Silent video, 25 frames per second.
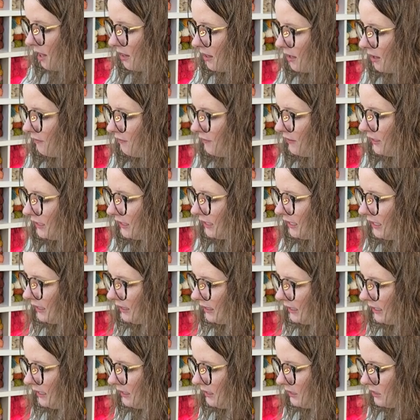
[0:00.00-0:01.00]
affiliate
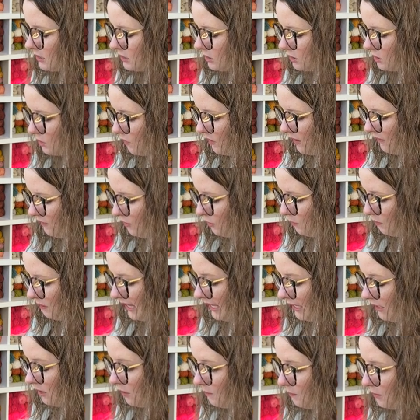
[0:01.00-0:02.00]
links, so if you
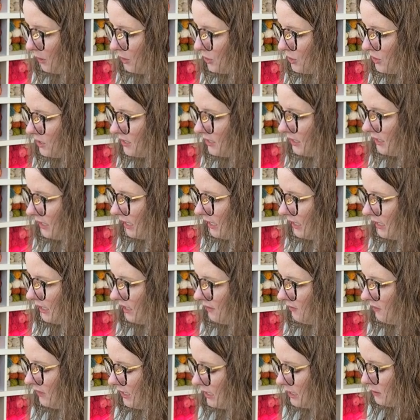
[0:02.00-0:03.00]
plan on purchasing any
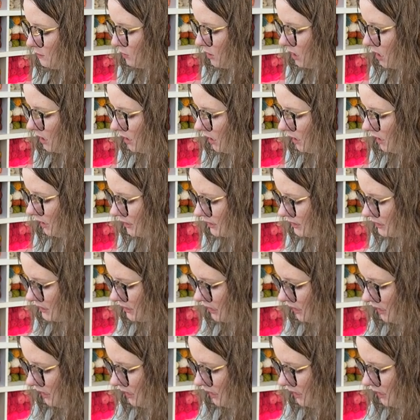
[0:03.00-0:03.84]
of these products